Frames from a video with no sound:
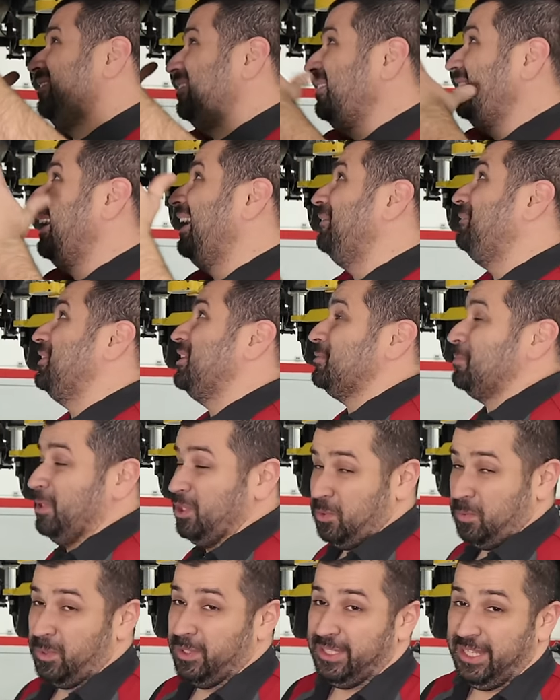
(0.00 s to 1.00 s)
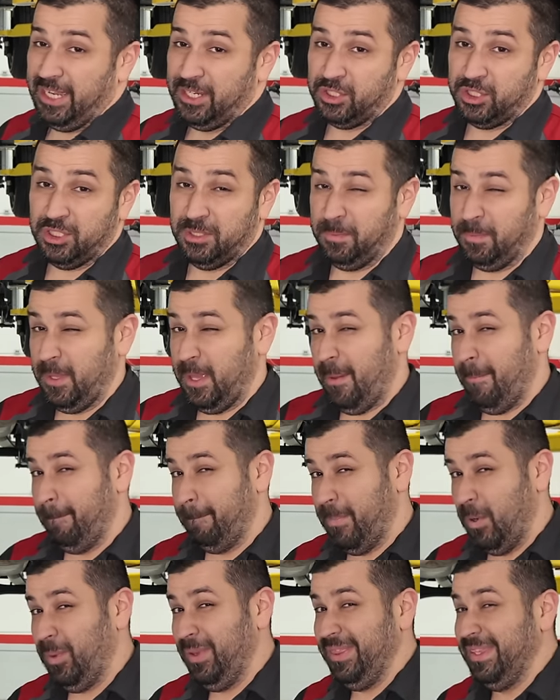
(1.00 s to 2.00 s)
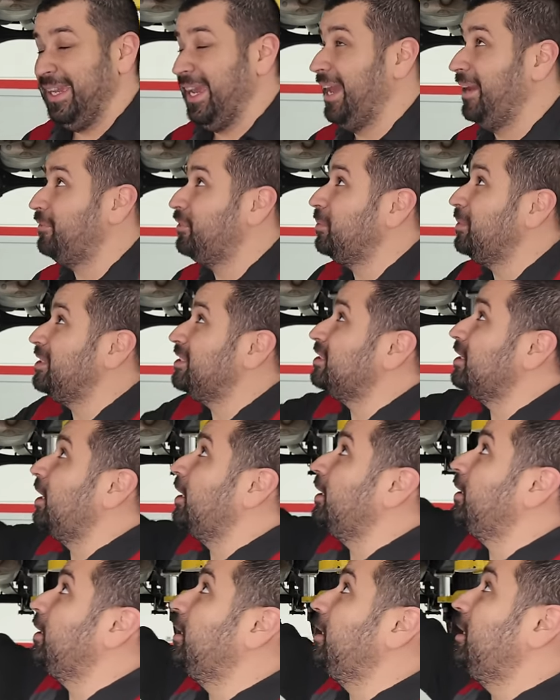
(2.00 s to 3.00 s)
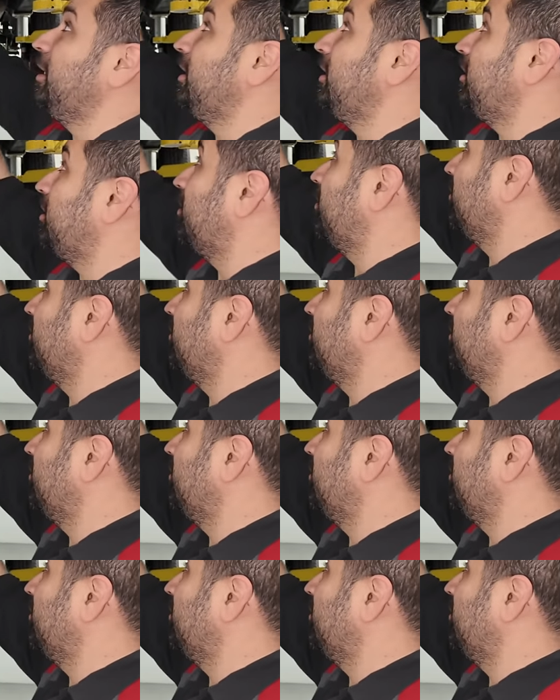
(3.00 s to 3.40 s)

don't have as much protection. But one thing have to be said, you